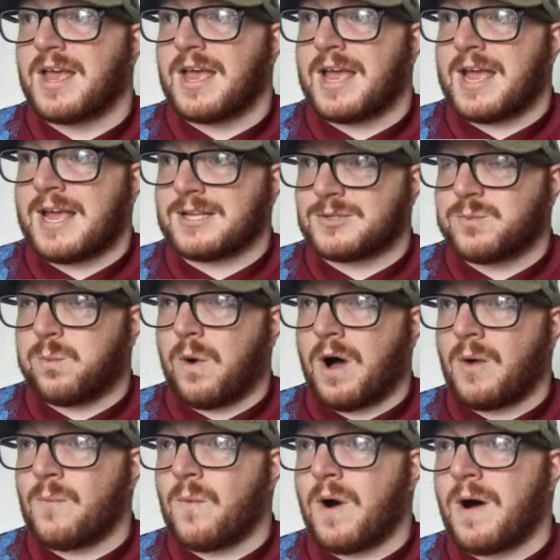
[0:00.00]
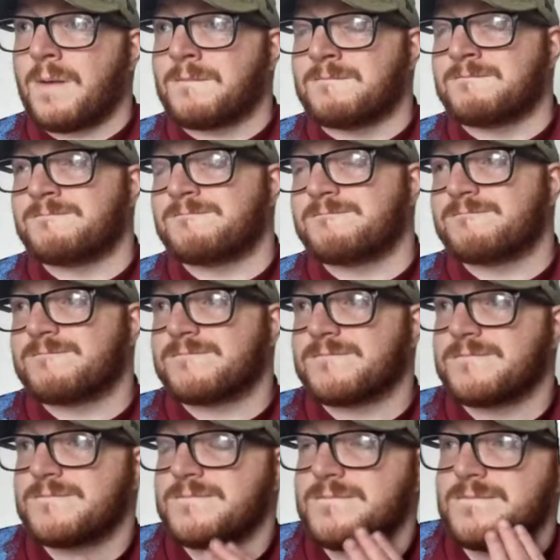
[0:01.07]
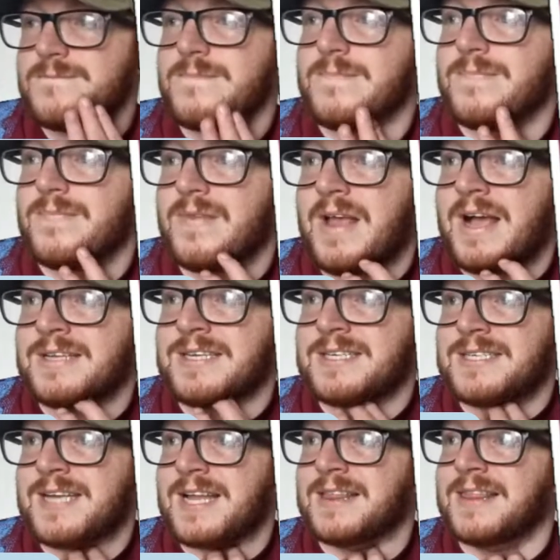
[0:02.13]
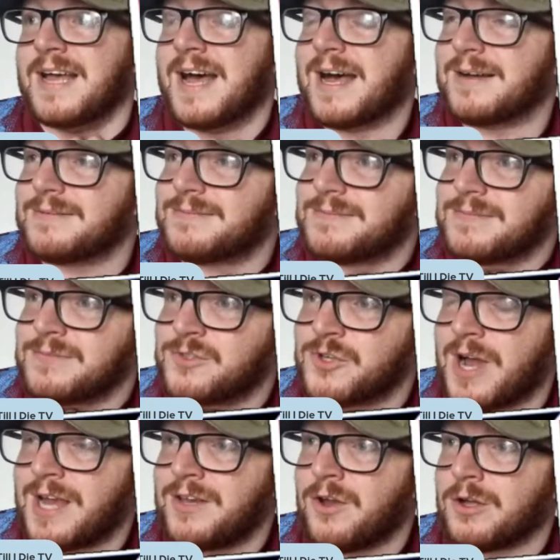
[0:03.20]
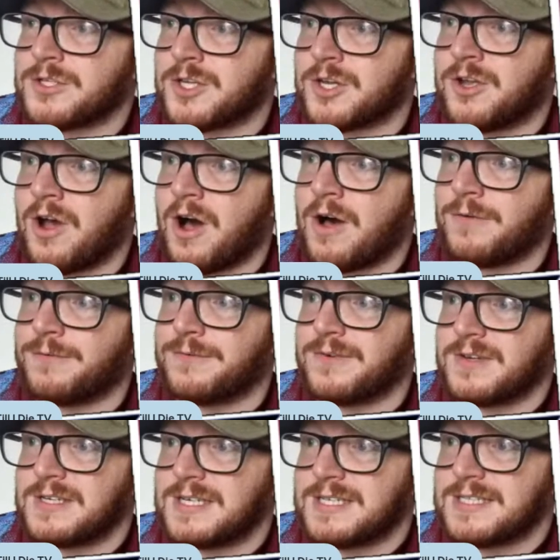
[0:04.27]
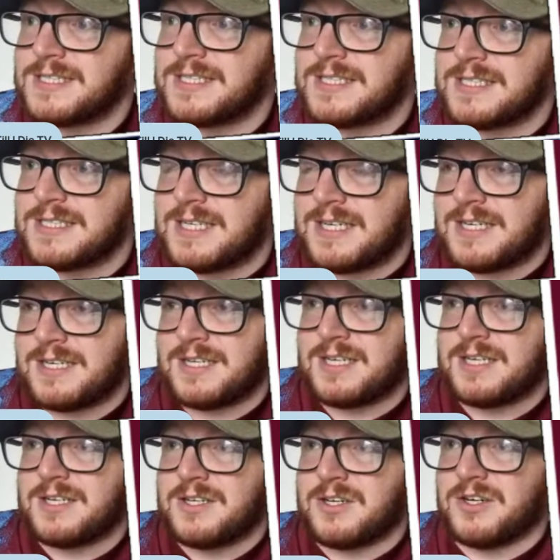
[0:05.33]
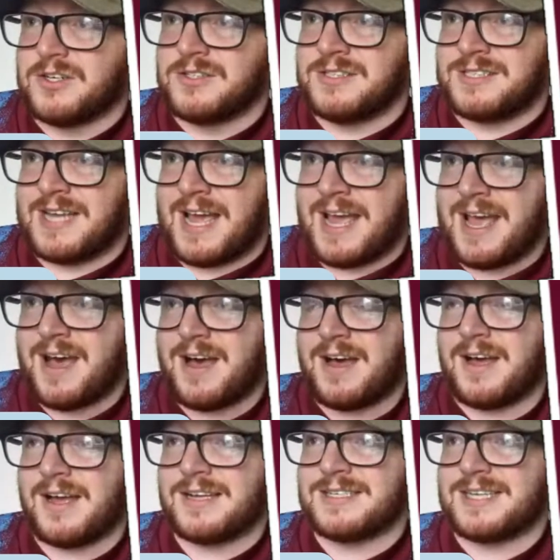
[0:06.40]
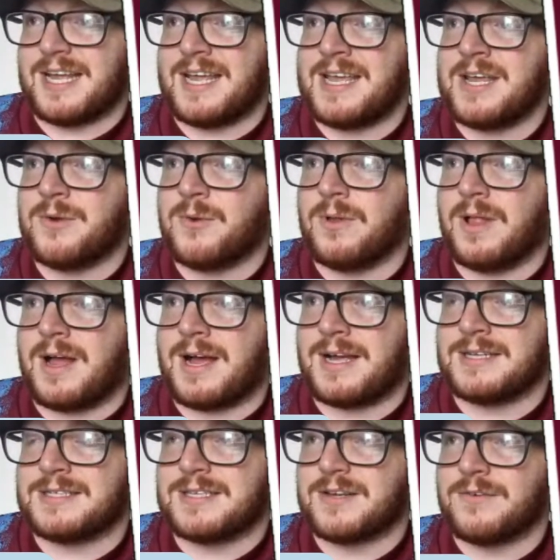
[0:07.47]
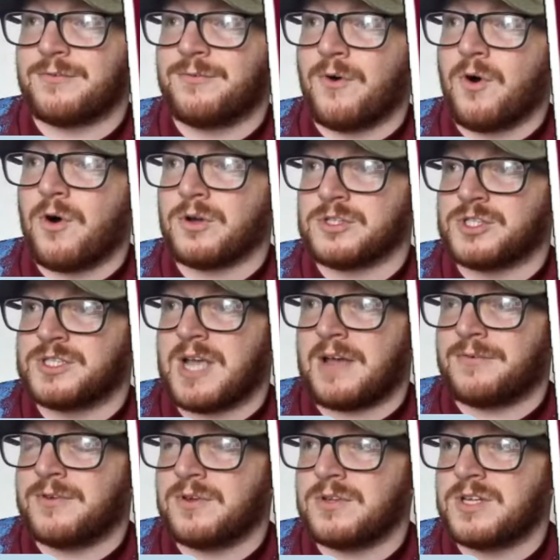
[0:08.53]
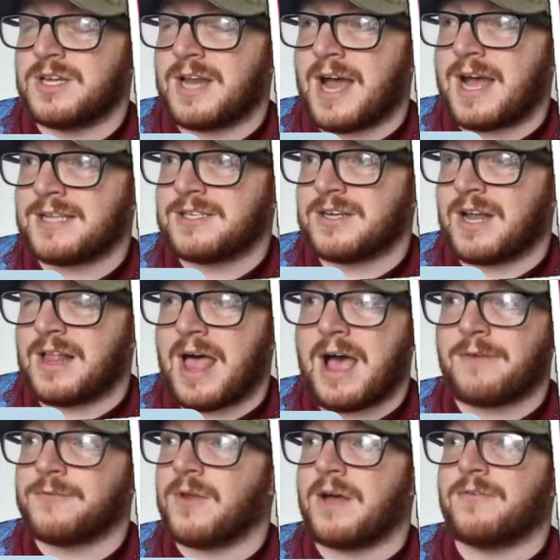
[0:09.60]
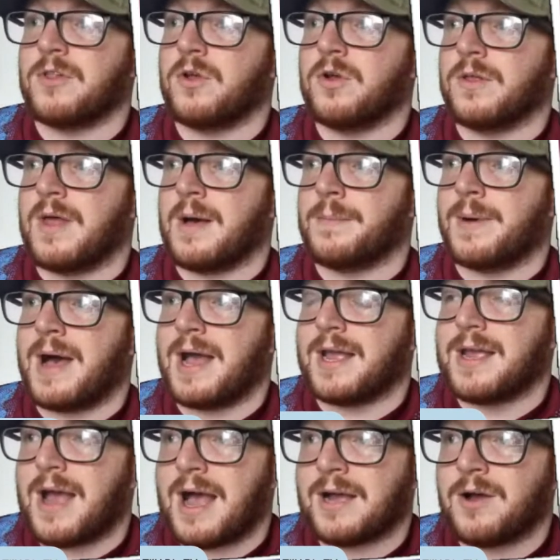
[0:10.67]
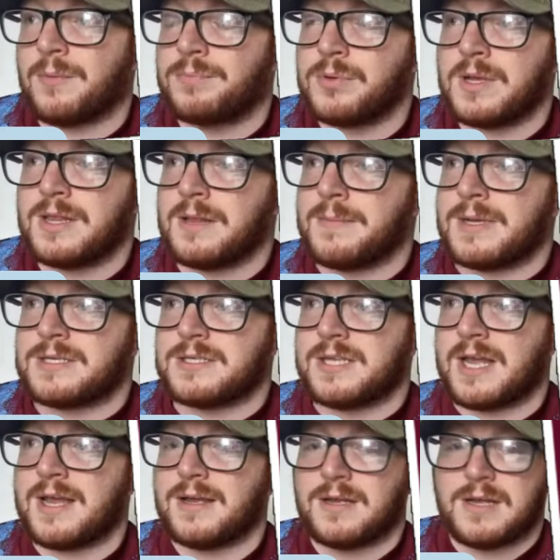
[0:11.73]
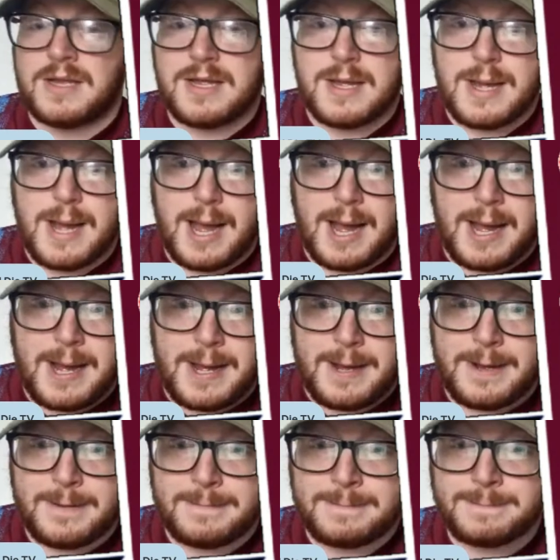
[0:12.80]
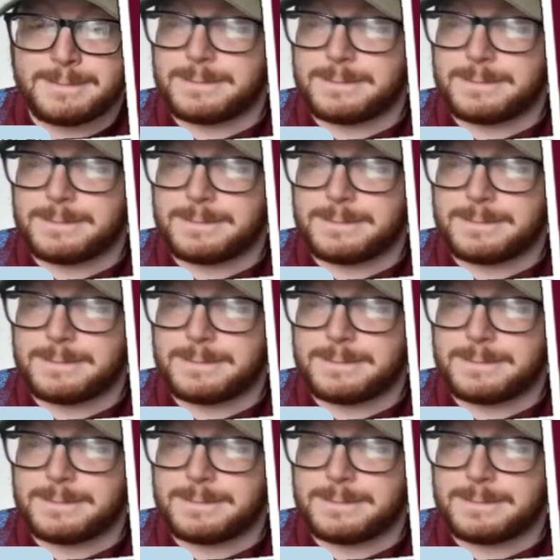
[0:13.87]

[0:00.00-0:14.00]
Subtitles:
It's 1-1. As I said that, I'm trying not to cough. Undea has equalised for Sheffield United. I'll have to have a look at that back. I completely missed it. I